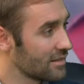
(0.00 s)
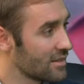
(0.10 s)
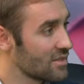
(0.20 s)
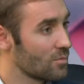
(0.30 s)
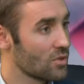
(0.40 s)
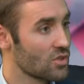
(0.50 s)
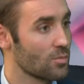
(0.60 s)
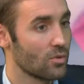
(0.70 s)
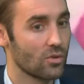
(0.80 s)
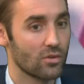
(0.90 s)
It's a much
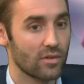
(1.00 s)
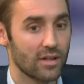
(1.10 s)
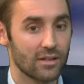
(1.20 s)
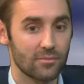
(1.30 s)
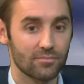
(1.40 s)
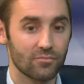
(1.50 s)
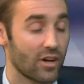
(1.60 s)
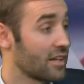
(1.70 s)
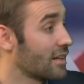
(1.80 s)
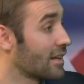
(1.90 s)
more
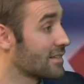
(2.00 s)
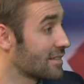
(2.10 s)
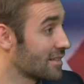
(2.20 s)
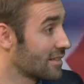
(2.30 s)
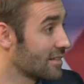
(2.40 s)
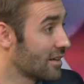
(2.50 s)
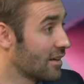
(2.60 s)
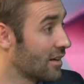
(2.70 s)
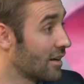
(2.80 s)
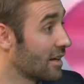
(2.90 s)
regulated
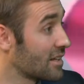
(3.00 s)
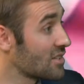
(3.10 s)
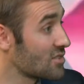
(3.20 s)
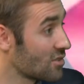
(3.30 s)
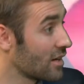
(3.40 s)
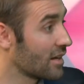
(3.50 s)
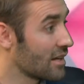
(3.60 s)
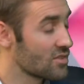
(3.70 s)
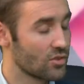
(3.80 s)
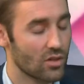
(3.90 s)
industry, I
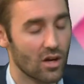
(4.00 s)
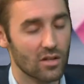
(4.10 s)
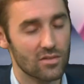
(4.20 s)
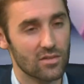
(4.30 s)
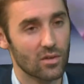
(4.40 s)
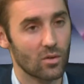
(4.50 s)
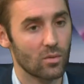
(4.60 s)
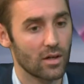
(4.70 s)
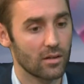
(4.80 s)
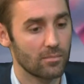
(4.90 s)
guess, new cars.
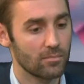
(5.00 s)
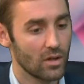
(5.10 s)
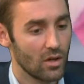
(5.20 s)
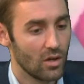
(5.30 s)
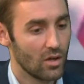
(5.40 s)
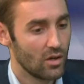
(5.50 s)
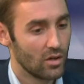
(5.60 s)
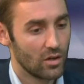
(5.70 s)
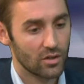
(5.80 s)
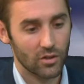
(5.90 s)
So,
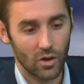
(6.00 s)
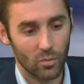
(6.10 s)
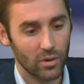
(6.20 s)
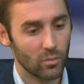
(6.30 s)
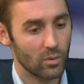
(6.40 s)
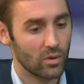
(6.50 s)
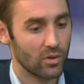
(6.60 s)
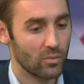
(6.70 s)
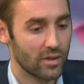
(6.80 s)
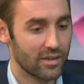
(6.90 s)
we
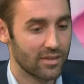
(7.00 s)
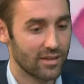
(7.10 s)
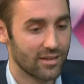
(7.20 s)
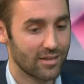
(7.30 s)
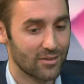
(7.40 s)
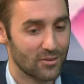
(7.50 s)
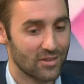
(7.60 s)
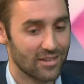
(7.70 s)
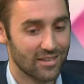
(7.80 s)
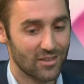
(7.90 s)
work with a
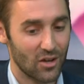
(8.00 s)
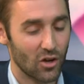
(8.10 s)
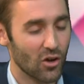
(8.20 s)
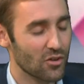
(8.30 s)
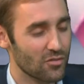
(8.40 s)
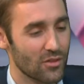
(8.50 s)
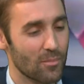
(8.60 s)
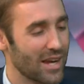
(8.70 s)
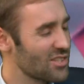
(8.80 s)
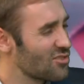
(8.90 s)
lot of the
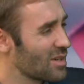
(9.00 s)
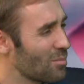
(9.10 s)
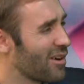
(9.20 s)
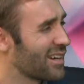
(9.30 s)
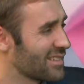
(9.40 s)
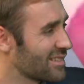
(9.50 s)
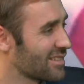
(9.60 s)
mainstream brands.